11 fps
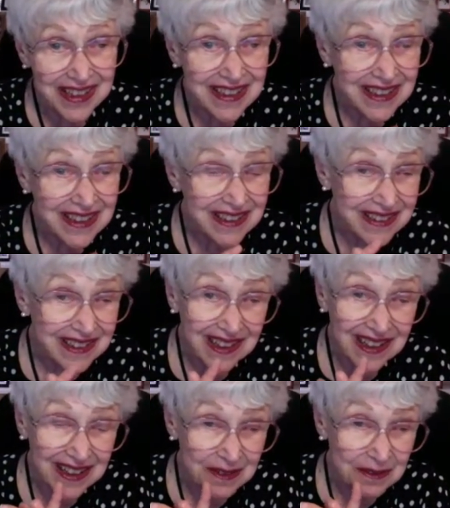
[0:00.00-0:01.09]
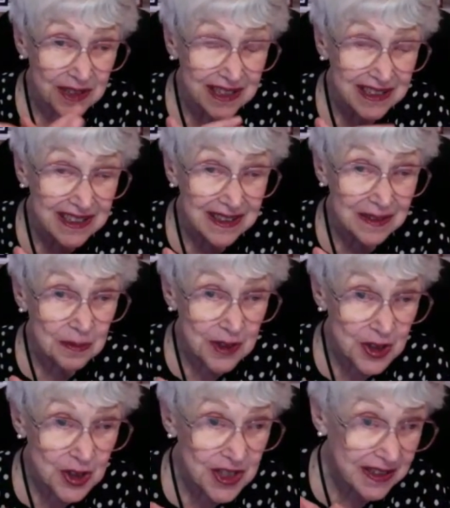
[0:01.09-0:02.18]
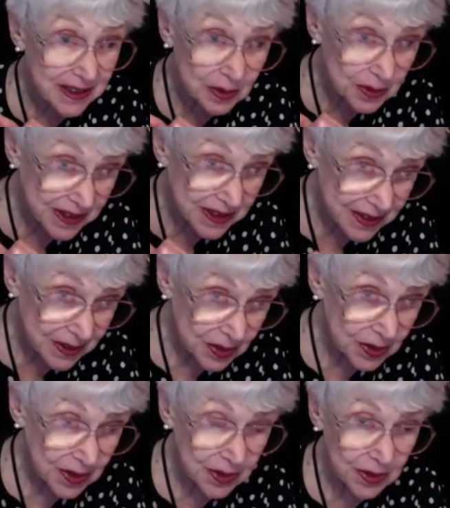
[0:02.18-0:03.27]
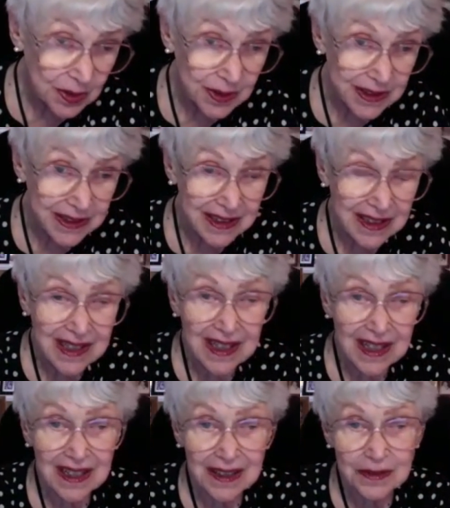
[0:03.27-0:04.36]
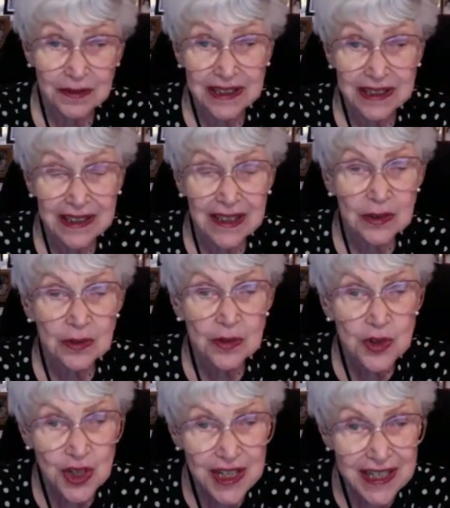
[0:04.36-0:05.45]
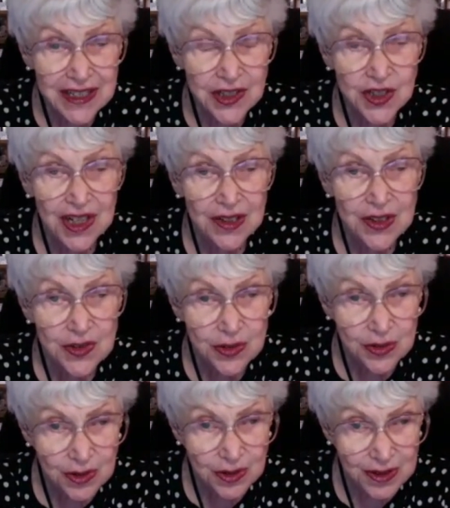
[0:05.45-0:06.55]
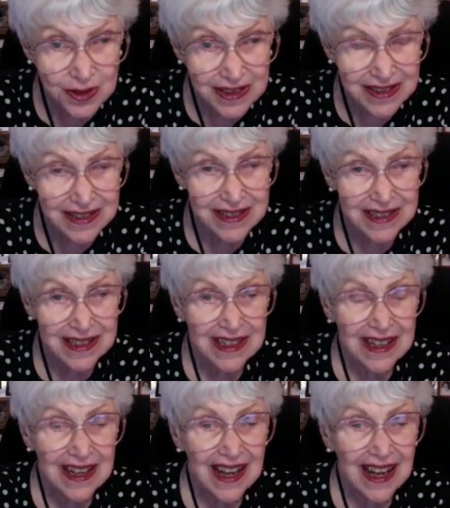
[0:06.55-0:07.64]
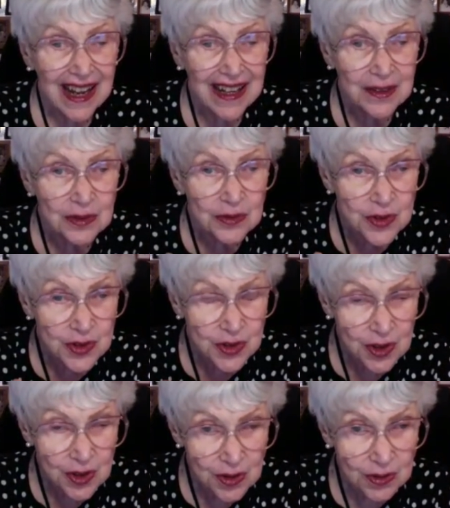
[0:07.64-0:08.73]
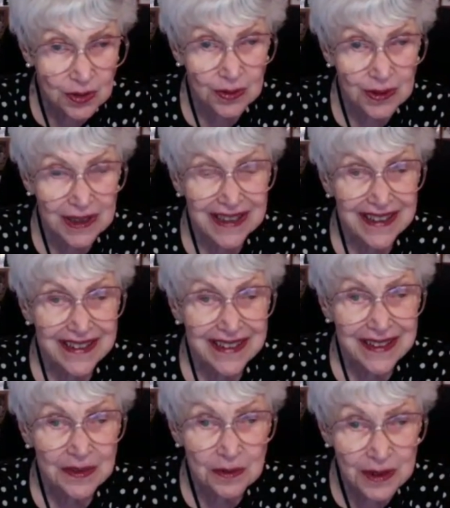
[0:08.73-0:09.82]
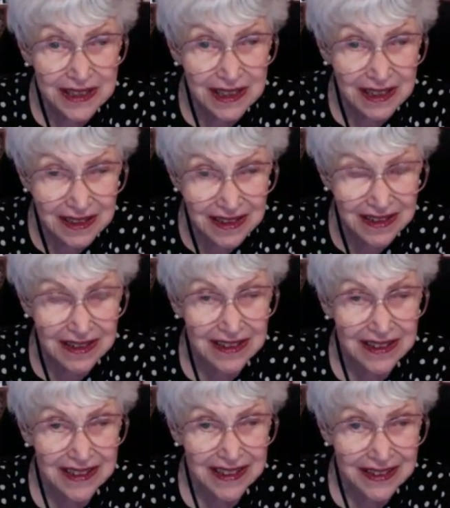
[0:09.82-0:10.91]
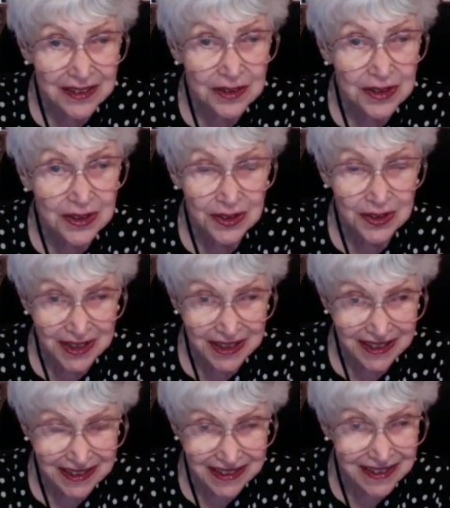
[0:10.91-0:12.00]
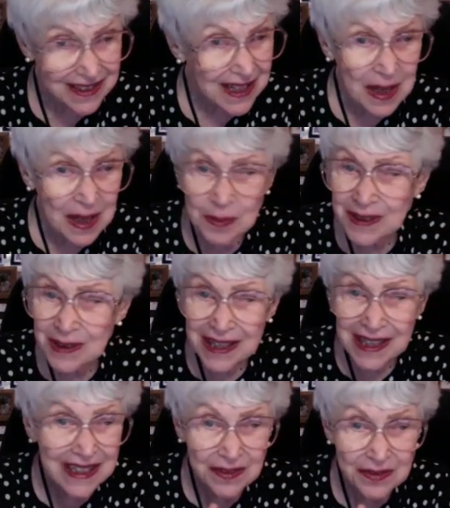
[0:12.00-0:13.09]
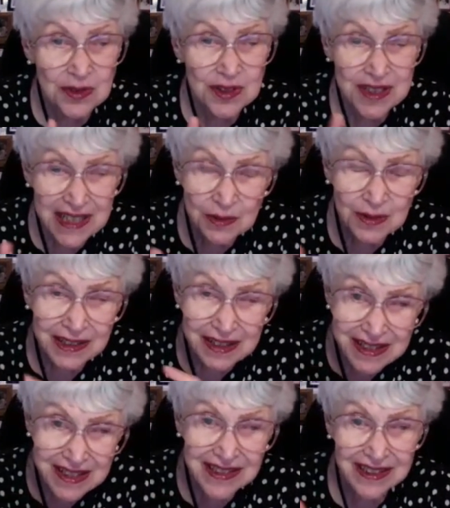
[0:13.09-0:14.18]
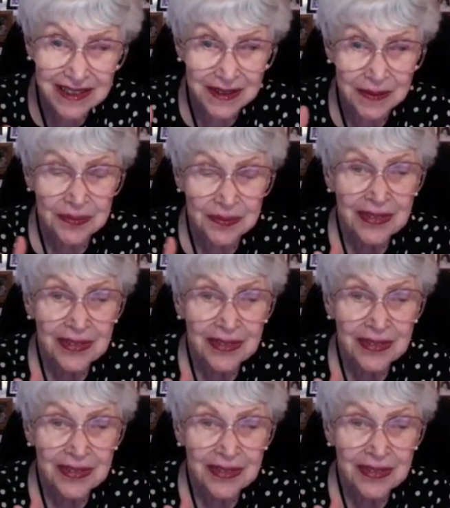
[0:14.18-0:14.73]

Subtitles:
I really appreciate the work that you're doing, Rick, to change our stories and to show that we are interconnected. But I have to say one thing here.